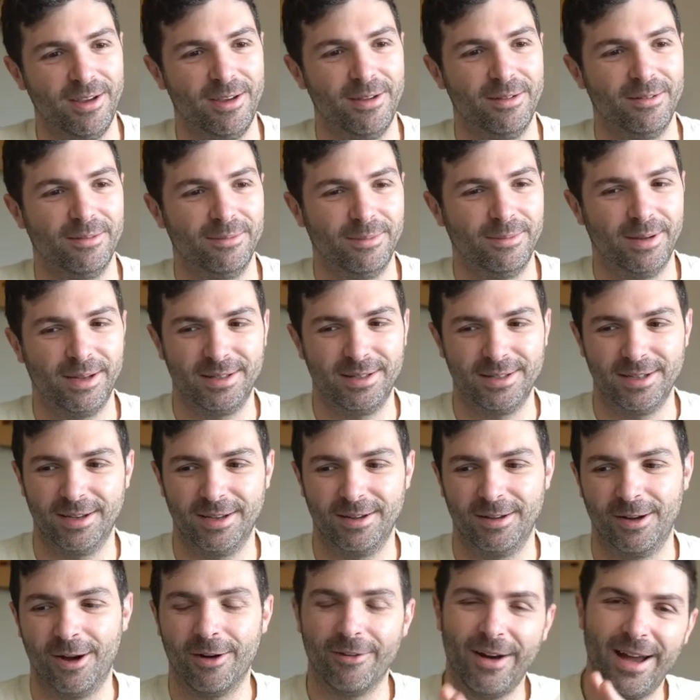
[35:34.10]
But
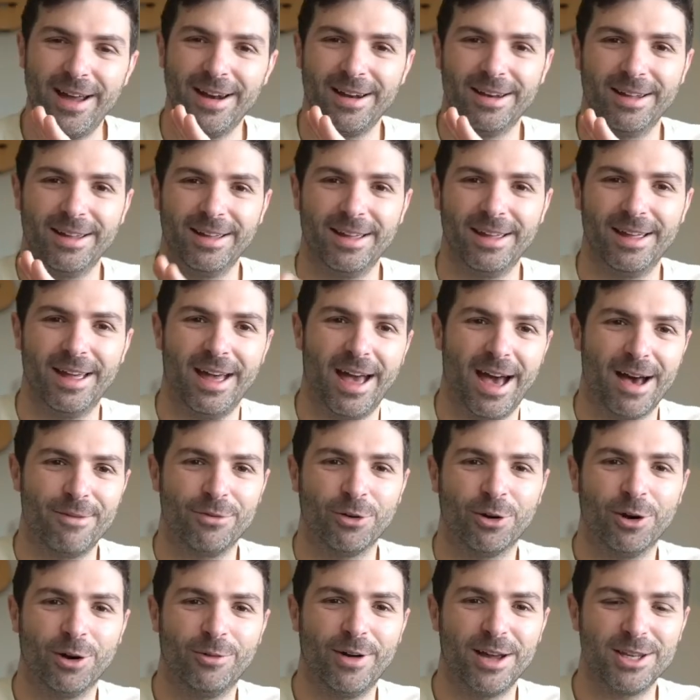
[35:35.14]
all right, have a
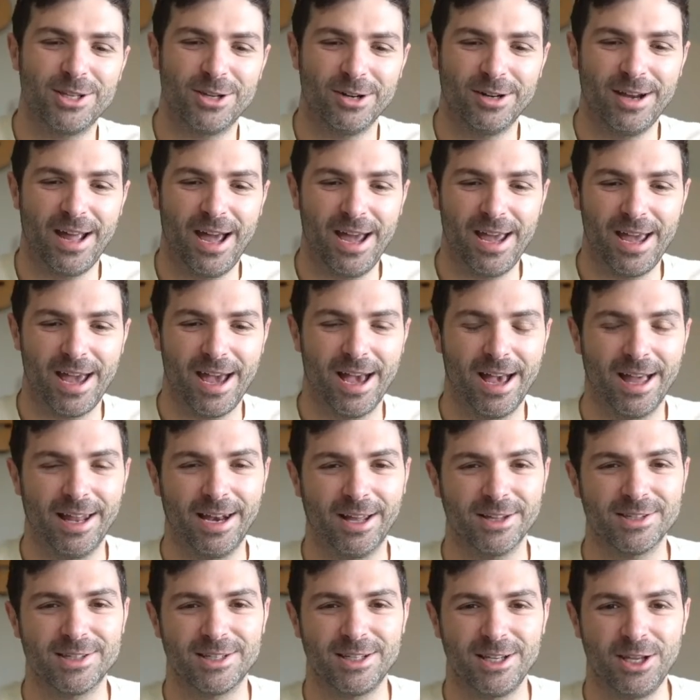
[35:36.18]
good rest of your day, and I'll
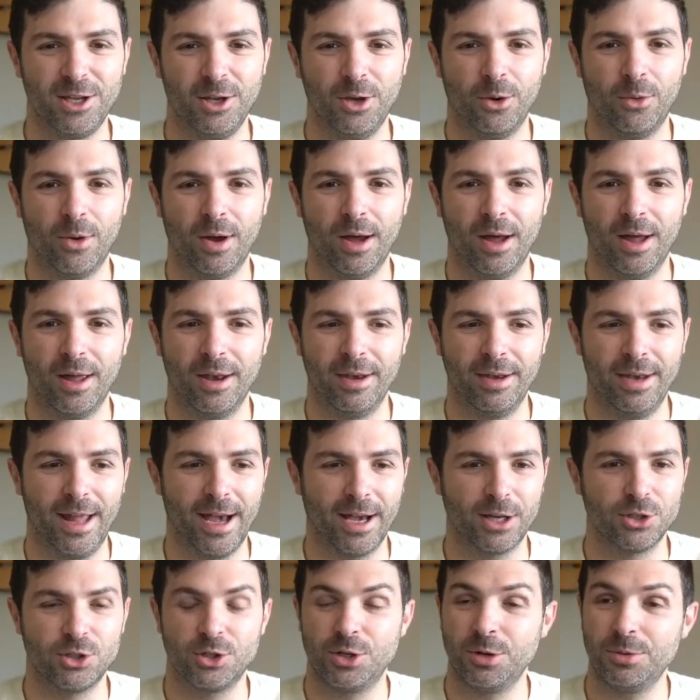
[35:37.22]
see you
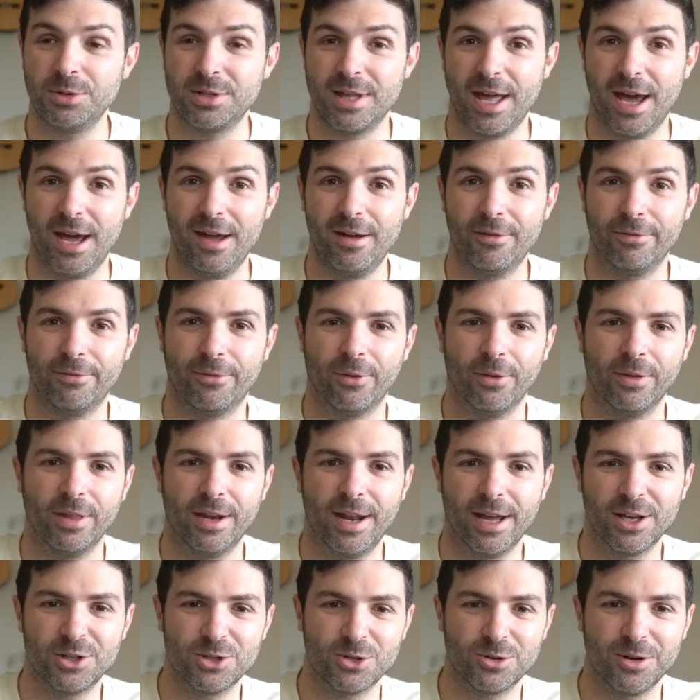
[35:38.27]
next Tuesday for the
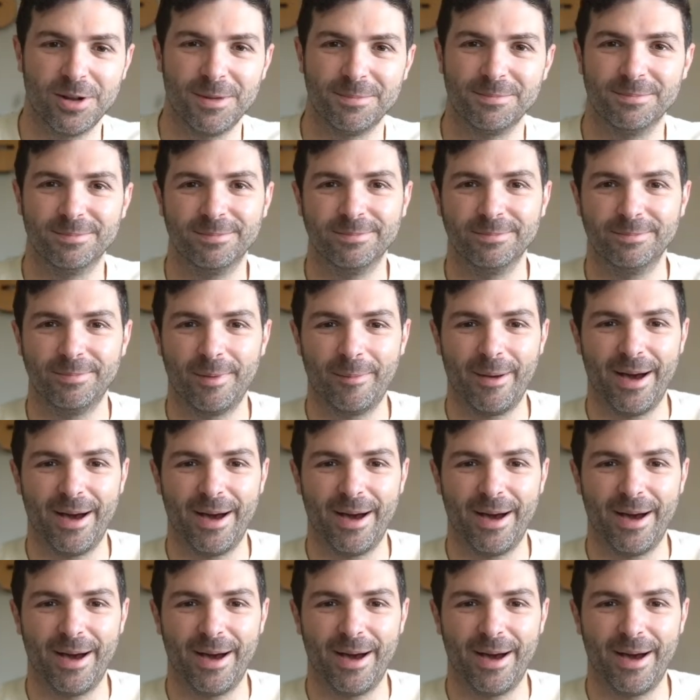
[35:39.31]
next stream. Bye-bye.